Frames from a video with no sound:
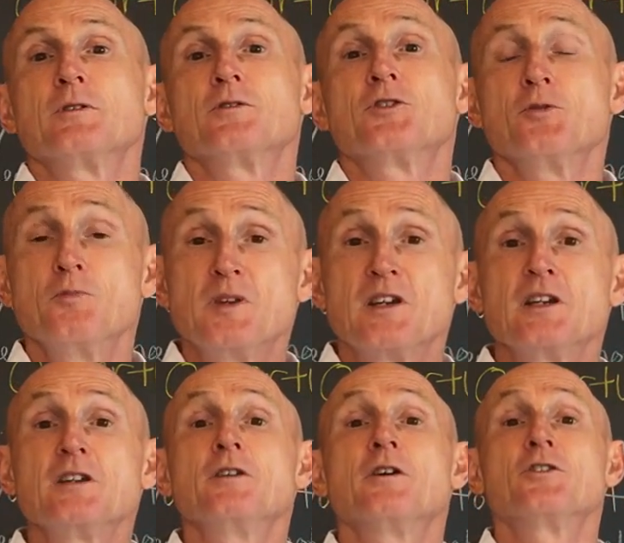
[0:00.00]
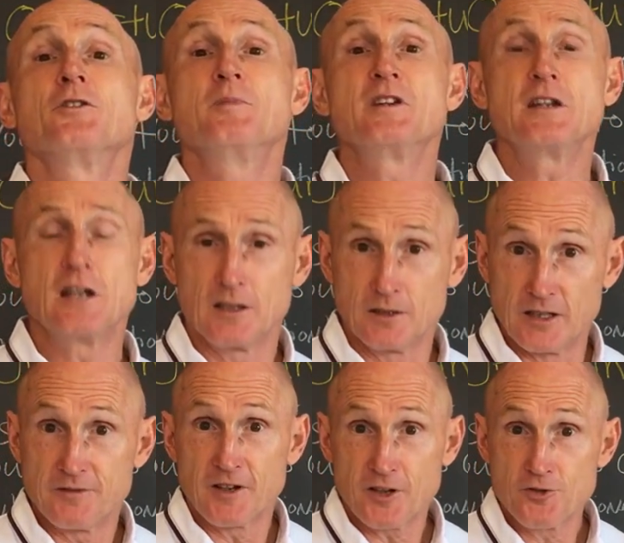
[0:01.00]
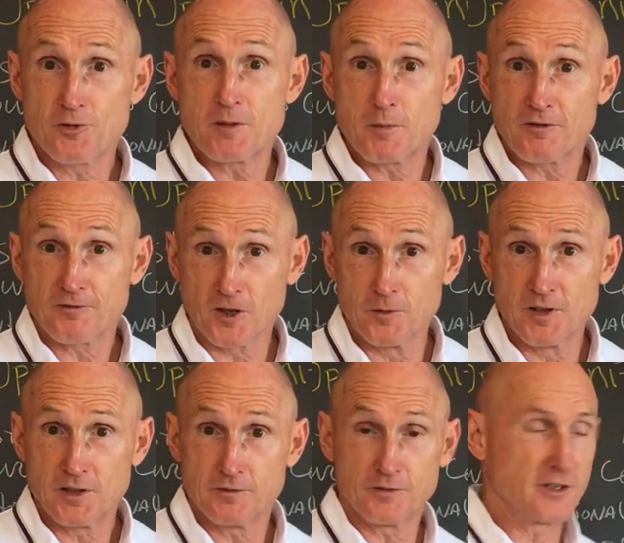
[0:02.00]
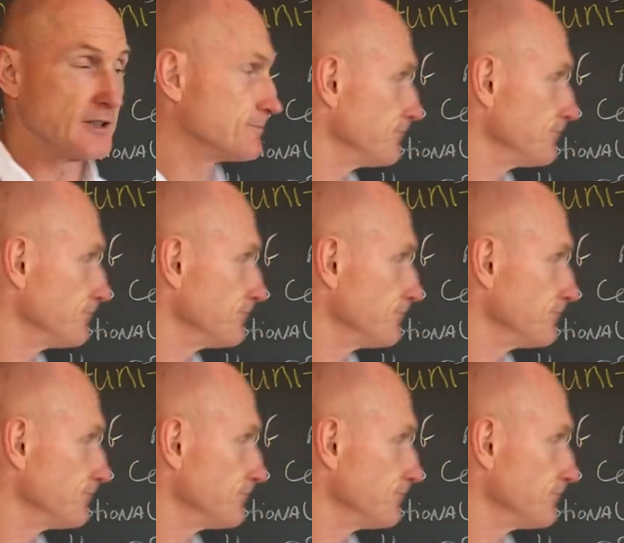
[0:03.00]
to be living dream affirmatively.